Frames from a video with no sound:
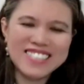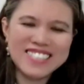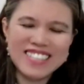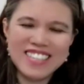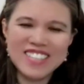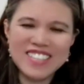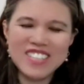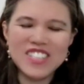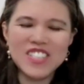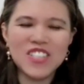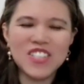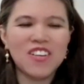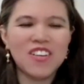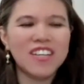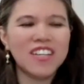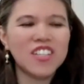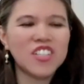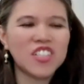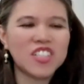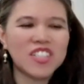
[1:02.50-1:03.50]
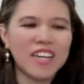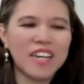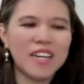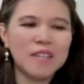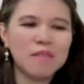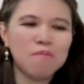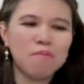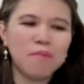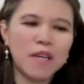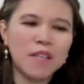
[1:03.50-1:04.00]
Thank you. So let's
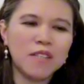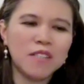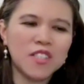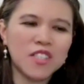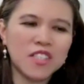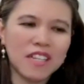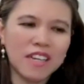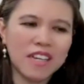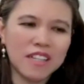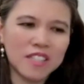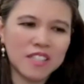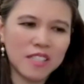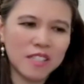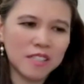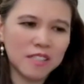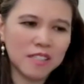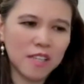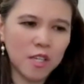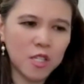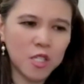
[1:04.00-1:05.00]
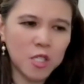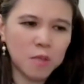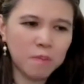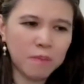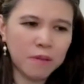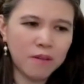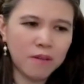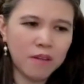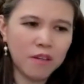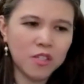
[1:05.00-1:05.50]
start by discussing the
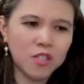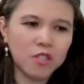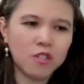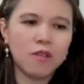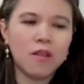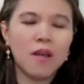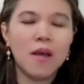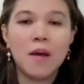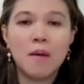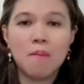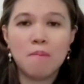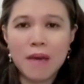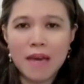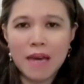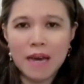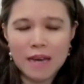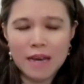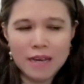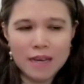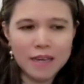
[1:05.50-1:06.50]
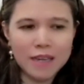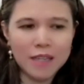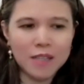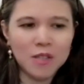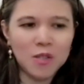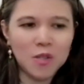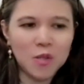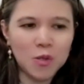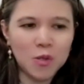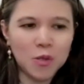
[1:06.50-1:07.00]
inspiration
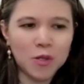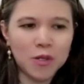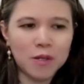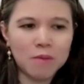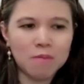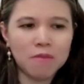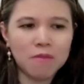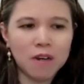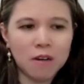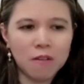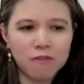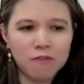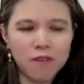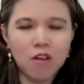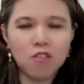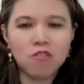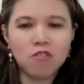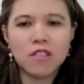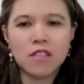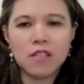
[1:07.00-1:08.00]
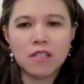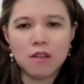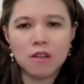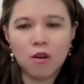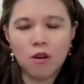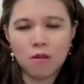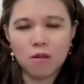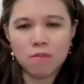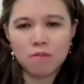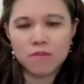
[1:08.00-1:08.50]
behind your
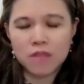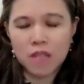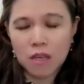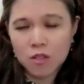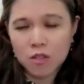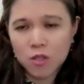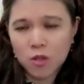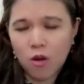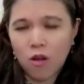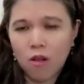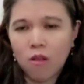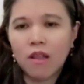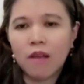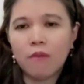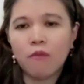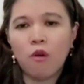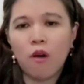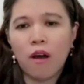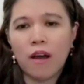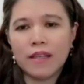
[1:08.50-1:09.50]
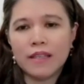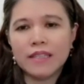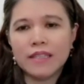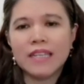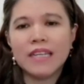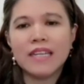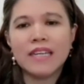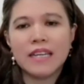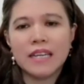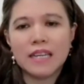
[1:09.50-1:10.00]
founding of TESOL
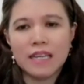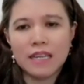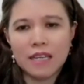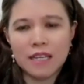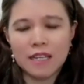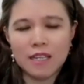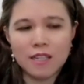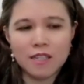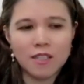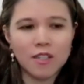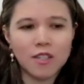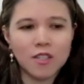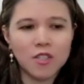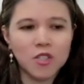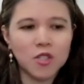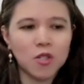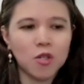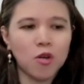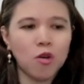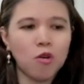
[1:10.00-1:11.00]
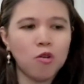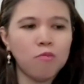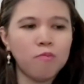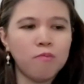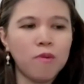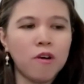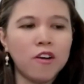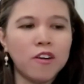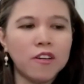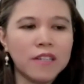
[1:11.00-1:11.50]
One and the
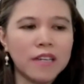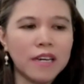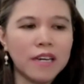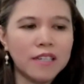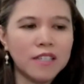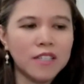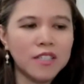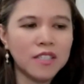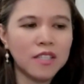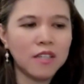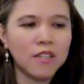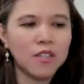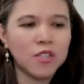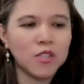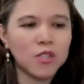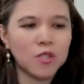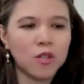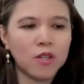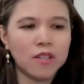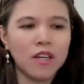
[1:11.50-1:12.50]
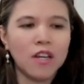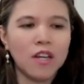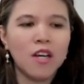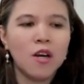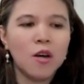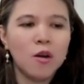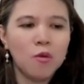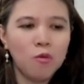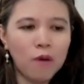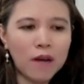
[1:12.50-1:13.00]
Scope organization.
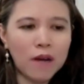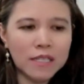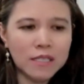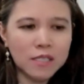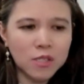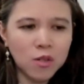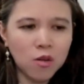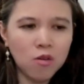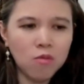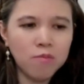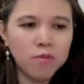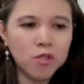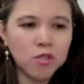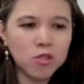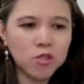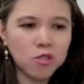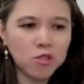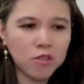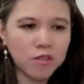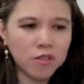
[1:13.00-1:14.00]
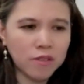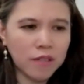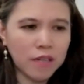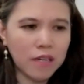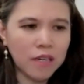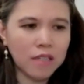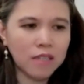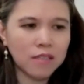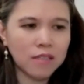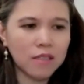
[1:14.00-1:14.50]
What drove you to
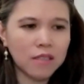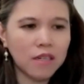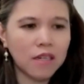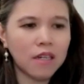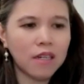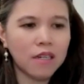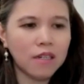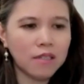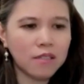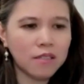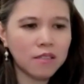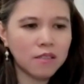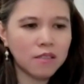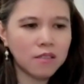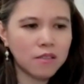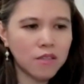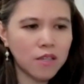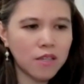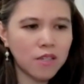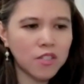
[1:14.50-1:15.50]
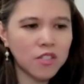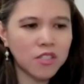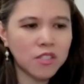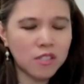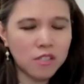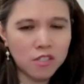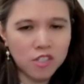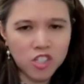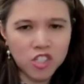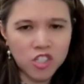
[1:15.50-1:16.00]
create
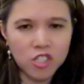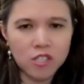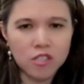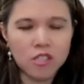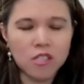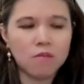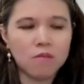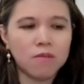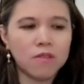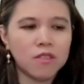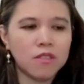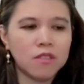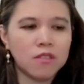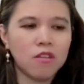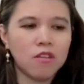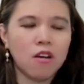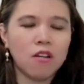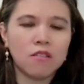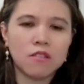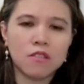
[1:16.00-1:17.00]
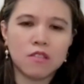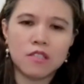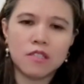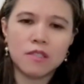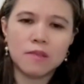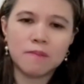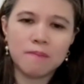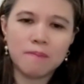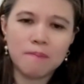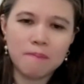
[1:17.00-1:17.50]
these initiatives,
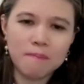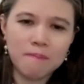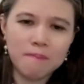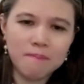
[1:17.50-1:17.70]
Doctor?